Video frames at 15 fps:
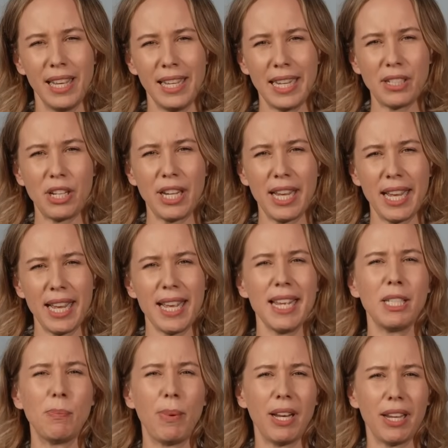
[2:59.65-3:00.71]
Yeah, so
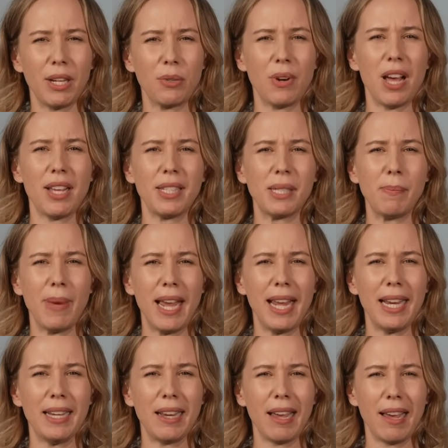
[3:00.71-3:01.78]
Hezbollah, Iran's
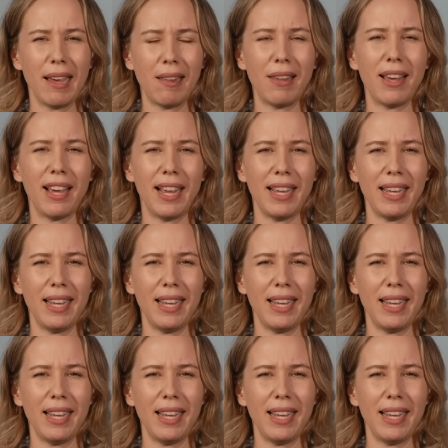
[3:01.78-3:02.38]
main ally